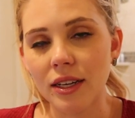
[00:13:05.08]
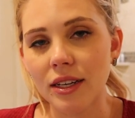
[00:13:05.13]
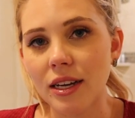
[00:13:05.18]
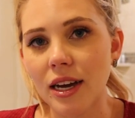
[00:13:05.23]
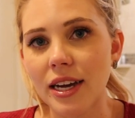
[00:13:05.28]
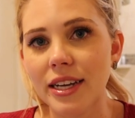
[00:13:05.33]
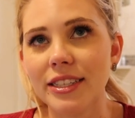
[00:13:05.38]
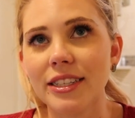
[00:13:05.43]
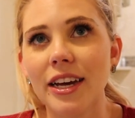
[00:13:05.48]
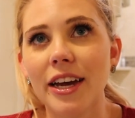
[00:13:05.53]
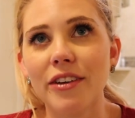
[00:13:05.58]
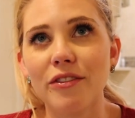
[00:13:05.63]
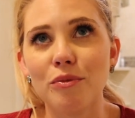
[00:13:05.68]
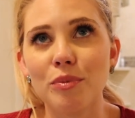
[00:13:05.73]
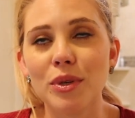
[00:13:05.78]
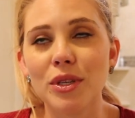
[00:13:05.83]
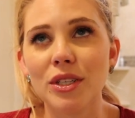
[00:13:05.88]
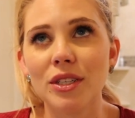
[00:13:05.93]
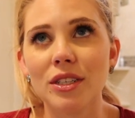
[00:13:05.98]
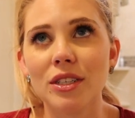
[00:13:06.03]
guys,
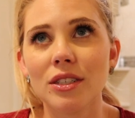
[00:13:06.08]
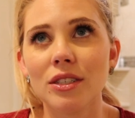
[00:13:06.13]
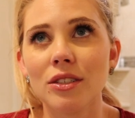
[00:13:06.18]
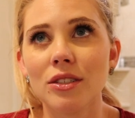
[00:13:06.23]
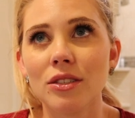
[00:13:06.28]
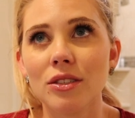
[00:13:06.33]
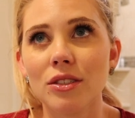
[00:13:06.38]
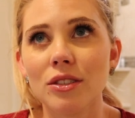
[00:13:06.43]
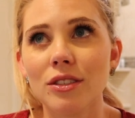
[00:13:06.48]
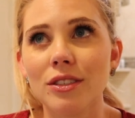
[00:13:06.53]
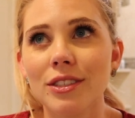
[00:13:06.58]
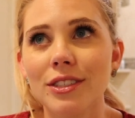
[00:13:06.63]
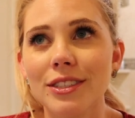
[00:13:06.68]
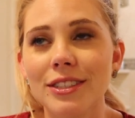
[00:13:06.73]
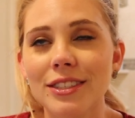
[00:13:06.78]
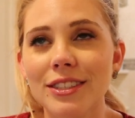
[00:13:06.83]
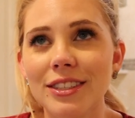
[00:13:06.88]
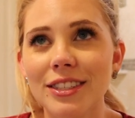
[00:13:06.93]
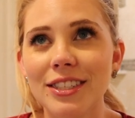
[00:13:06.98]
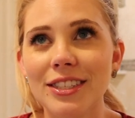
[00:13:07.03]
I've been,
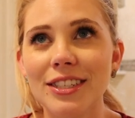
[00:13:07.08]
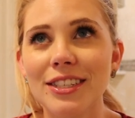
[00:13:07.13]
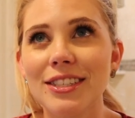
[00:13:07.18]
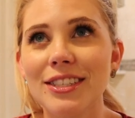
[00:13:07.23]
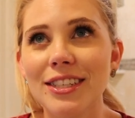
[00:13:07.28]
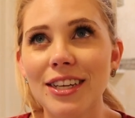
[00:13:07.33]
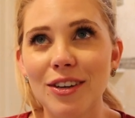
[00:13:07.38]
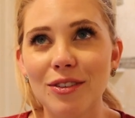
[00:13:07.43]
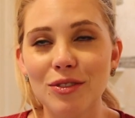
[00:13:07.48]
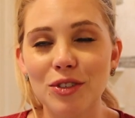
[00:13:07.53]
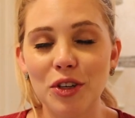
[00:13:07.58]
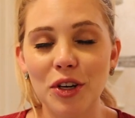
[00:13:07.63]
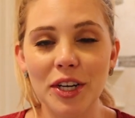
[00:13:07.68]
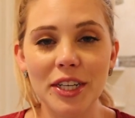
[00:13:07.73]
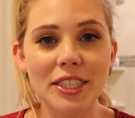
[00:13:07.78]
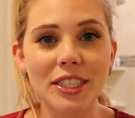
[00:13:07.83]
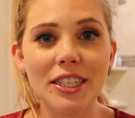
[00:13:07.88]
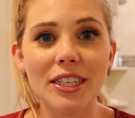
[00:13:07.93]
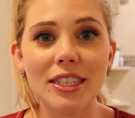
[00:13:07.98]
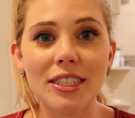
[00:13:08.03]
this is sound
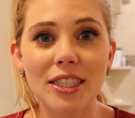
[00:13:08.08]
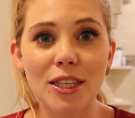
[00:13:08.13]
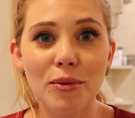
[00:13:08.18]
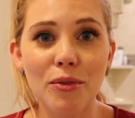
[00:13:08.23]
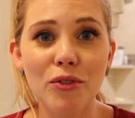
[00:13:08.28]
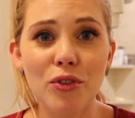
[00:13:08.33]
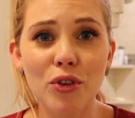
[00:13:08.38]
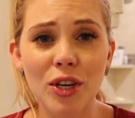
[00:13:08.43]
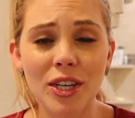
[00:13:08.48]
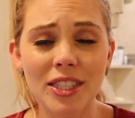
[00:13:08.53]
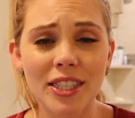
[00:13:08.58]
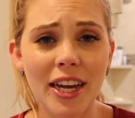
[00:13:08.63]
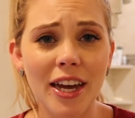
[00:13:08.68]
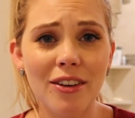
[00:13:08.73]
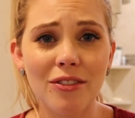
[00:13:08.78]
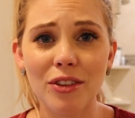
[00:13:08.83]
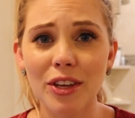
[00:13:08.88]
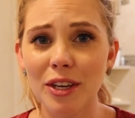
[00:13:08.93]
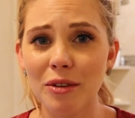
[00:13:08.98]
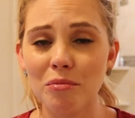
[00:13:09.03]
crazy because some of you guys
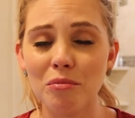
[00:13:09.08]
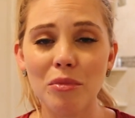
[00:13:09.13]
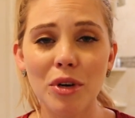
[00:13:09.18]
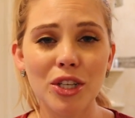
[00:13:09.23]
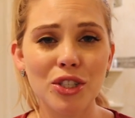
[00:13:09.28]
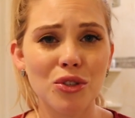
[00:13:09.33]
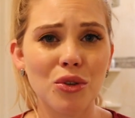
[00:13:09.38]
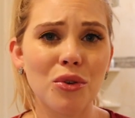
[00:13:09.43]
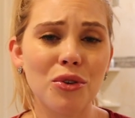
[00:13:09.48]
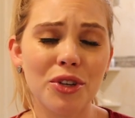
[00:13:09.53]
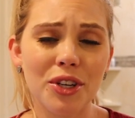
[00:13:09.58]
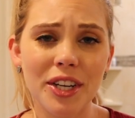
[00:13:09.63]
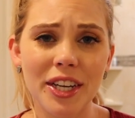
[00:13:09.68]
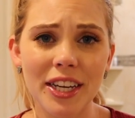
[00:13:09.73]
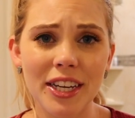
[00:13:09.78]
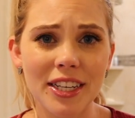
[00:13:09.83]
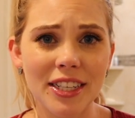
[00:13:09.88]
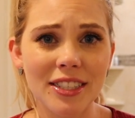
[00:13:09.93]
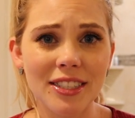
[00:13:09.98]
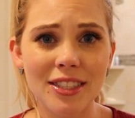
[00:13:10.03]
have like much older
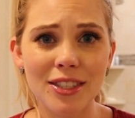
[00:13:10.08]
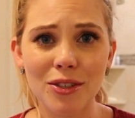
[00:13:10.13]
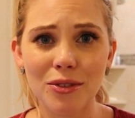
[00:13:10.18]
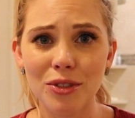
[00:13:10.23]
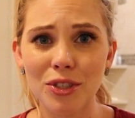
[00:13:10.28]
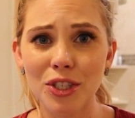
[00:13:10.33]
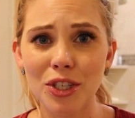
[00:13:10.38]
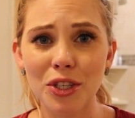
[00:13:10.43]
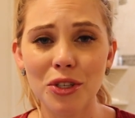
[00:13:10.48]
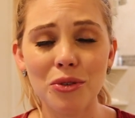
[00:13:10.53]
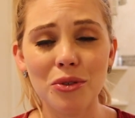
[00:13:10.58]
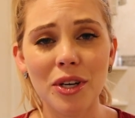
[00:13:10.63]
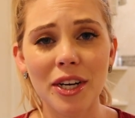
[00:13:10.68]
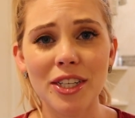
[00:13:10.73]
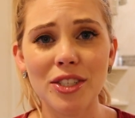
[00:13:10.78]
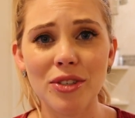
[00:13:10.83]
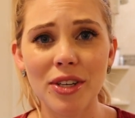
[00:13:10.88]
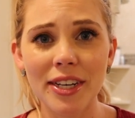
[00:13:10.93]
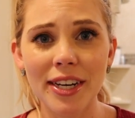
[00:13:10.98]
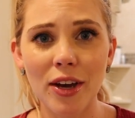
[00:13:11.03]
kids. So to you
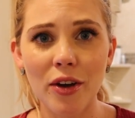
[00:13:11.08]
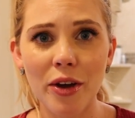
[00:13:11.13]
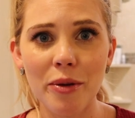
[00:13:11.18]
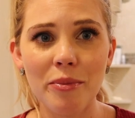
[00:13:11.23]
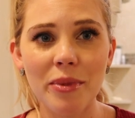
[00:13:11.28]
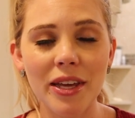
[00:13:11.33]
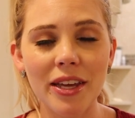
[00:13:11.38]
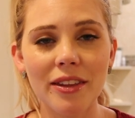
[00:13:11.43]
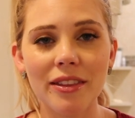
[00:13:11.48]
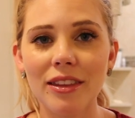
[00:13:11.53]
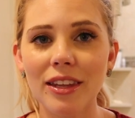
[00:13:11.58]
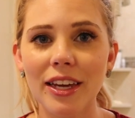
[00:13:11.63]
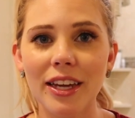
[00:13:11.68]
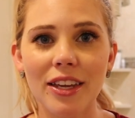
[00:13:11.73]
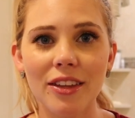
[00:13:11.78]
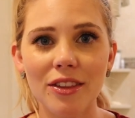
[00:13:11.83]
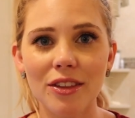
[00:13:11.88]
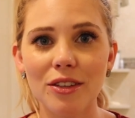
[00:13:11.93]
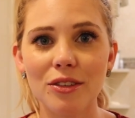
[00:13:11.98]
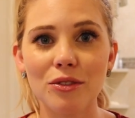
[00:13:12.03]
guys right now, I'm in
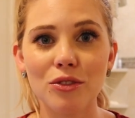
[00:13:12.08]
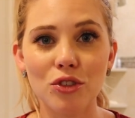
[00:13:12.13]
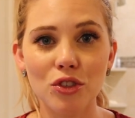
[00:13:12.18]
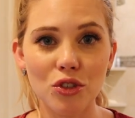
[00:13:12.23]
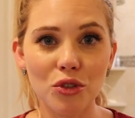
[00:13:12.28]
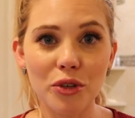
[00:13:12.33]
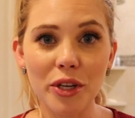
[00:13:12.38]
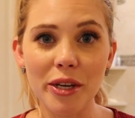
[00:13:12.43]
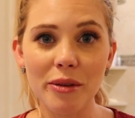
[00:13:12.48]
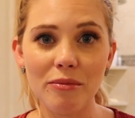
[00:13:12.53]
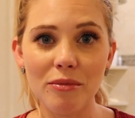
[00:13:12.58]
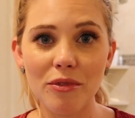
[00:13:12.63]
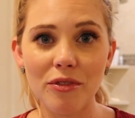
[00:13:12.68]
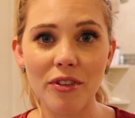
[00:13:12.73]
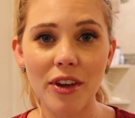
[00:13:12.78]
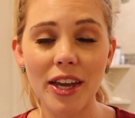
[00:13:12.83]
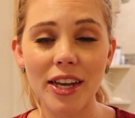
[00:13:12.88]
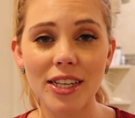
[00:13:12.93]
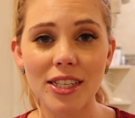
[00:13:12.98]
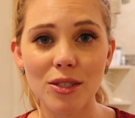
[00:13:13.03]
like the dream
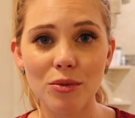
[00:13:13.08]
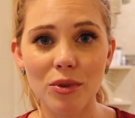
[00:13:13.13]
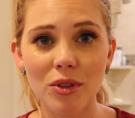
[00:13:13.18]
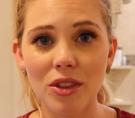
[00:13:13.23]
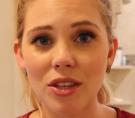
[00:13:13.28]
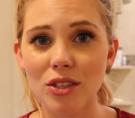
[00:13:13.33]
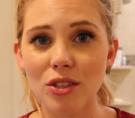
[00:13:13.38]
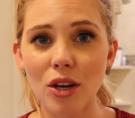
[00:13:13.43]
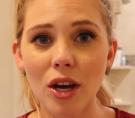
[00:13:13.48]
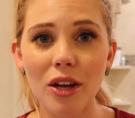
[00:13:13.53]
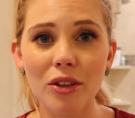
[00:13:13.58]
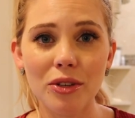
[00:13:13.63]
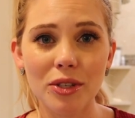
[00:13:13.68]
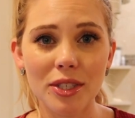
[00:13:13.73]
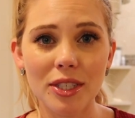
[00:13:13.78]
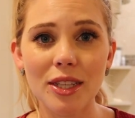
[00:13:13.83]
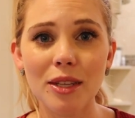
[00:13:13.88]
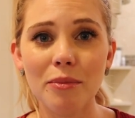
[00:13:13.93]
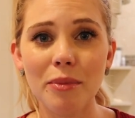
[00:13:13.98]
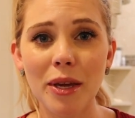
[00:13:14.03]
phase with the
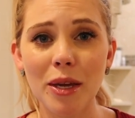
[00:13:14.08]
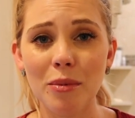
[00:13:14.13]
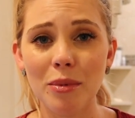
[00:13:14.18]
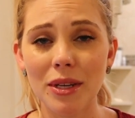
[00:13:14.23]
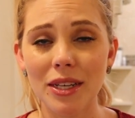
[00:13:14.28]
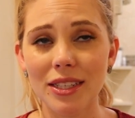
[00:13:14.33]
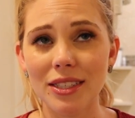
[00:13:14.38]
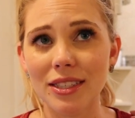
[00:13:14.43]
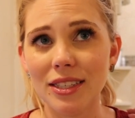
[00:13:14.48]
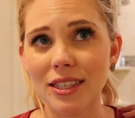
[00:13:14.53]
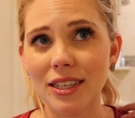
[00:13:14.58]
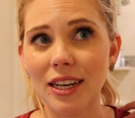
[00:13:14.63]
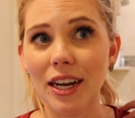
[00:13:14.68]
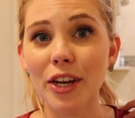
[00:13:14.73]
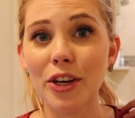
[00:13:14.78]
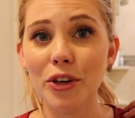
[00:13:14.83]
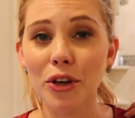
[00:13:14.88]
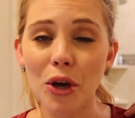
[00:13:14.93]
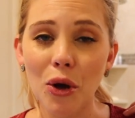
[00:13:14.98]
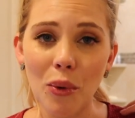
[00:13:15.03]
toddlers and the babies, and
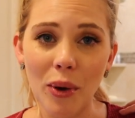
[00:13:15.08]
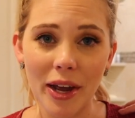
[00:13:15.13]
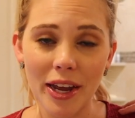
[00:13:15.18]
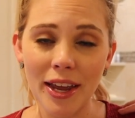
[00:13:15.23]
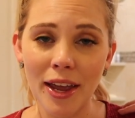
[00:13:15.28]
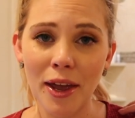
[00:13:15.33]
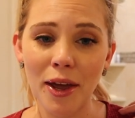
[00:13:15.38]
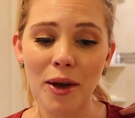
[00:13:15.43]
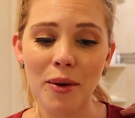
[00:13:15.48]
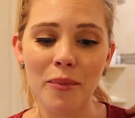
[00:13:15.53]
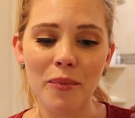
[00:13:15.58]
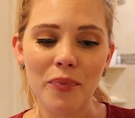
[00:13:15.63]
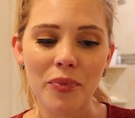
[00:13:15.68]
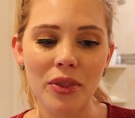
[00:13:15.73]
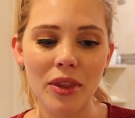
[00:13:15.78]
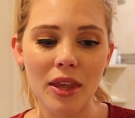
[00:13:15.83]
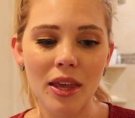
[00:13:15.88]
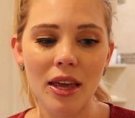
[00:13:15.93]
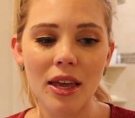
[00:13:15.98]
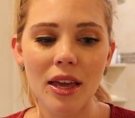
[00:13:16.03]
I know I am.
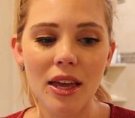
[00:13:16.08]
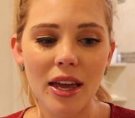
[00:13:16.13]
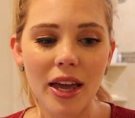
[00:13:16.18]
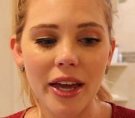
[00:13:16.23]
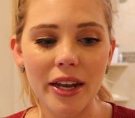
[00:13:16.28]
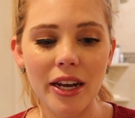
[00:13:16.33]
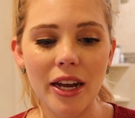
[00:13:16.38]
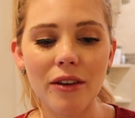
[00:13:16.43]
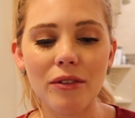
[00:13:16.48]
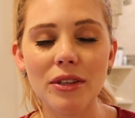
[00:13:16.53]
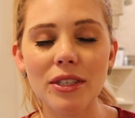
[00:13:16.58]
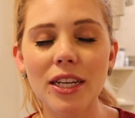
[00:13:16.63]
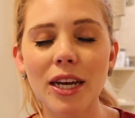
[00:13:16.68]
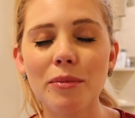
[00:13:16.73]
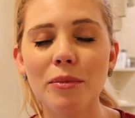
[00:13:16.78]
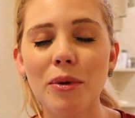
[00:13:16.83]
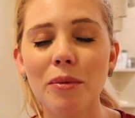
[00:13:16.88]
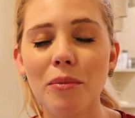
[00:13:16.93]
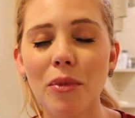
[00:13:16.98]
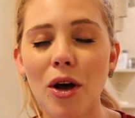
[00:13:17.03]
And every
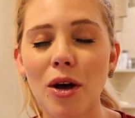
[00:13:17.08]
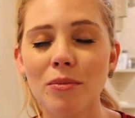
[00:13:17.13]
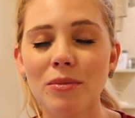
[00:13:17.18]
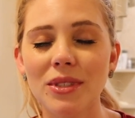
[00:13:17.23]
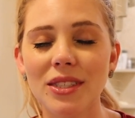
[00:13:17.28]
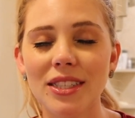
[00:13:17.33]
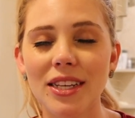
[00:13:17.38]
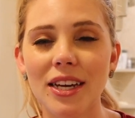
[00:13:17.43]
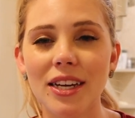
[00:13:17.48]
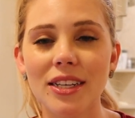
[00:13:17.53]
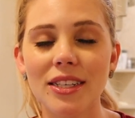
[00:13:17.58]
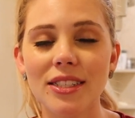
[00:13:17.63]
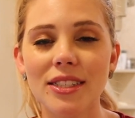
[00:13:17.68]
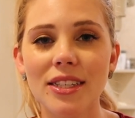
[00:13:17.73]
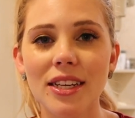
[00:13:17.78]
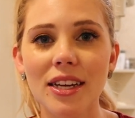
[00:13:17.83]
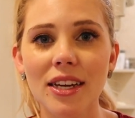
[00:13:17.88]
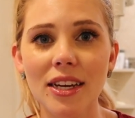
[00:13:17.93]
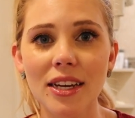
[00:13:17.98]
time a mom says,